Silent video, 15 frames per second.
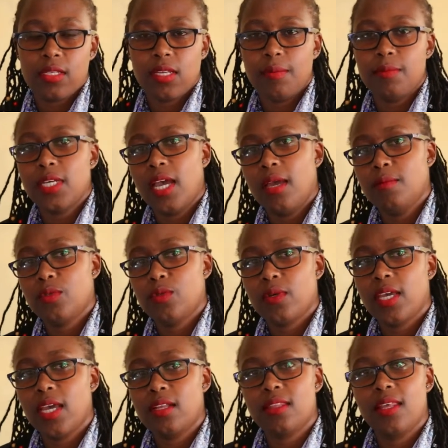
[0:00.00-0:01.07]
Sometimes we
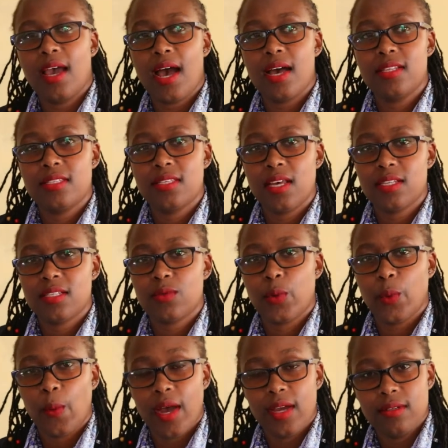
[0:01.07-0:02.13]
get the answers we
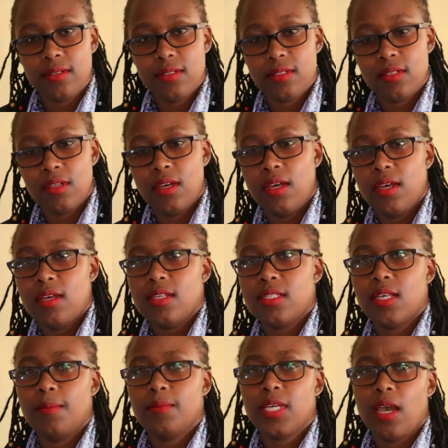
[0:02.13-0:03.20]
want.
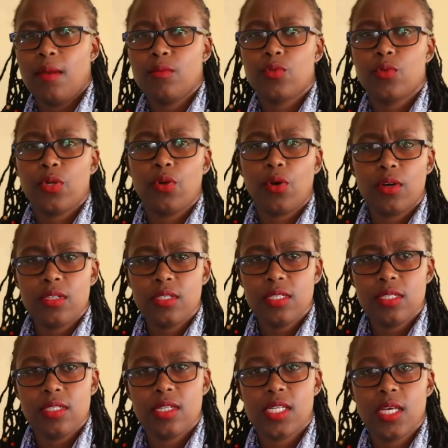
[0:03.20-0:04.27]
Sometimes we
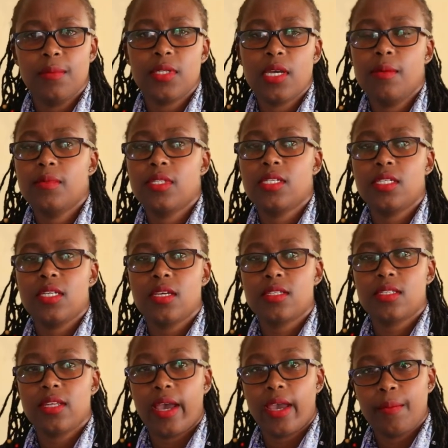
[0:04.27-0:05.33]
don't. Sometimes it
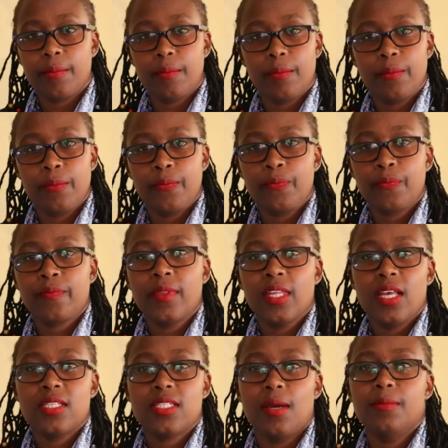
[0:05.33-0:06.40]
takes time.
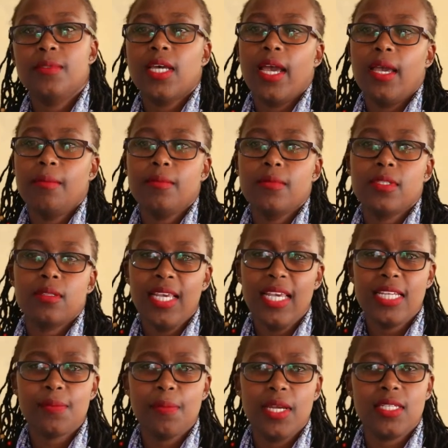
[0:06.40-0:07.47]
Sometimes
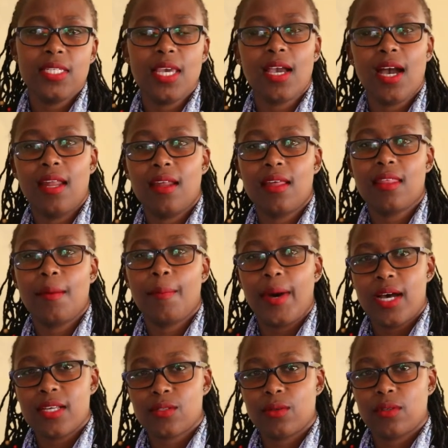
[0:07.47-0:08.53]
it may take another
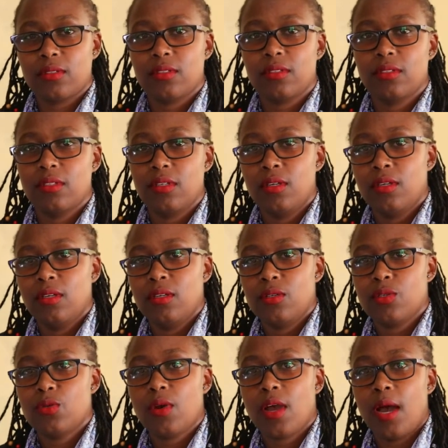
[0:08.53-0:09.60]
person
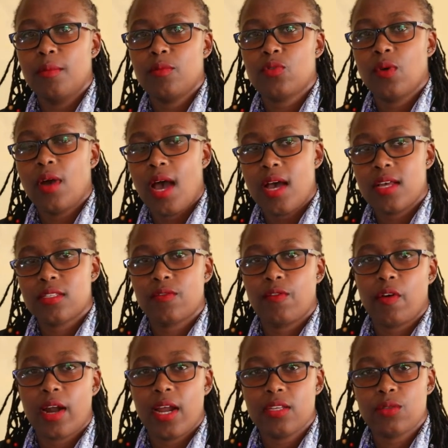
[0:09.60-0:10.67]
to come to us
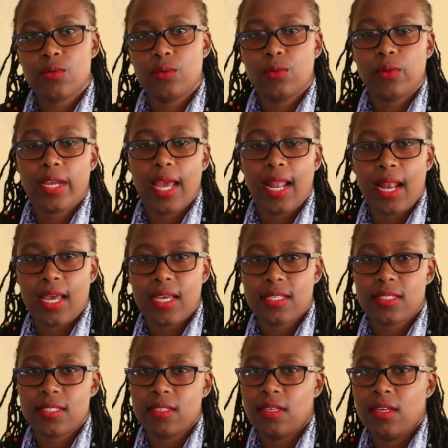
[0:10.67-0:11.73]
for us to
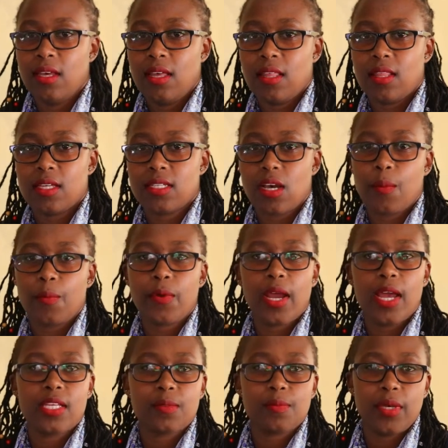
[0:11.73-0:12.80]
realize that our
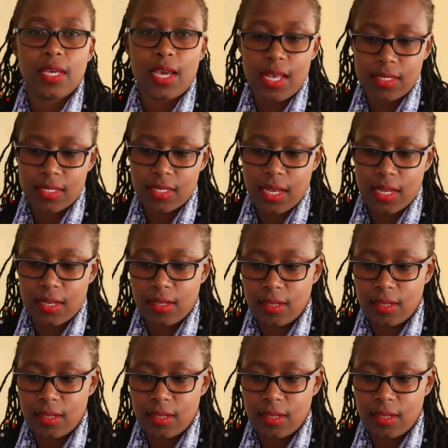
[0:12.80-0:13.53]
prayer is being answered.